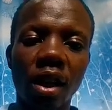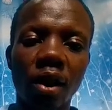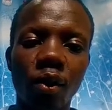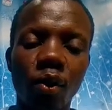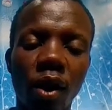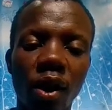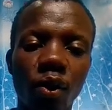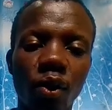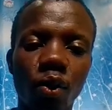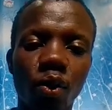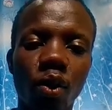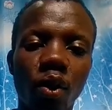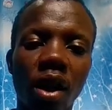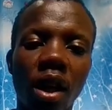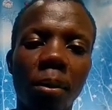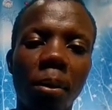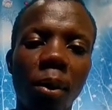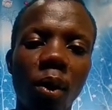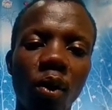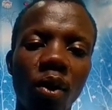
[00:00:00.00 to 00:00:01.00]
want to talk
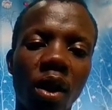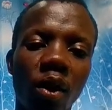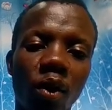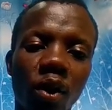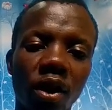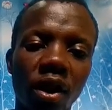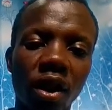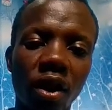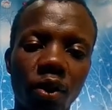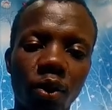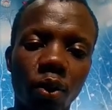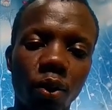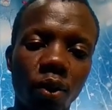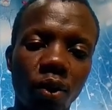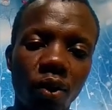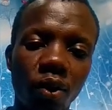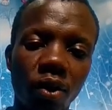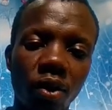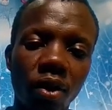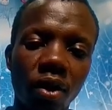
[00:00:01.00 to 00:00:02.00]
about the
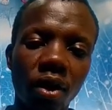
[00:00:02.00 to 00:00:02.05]
locations,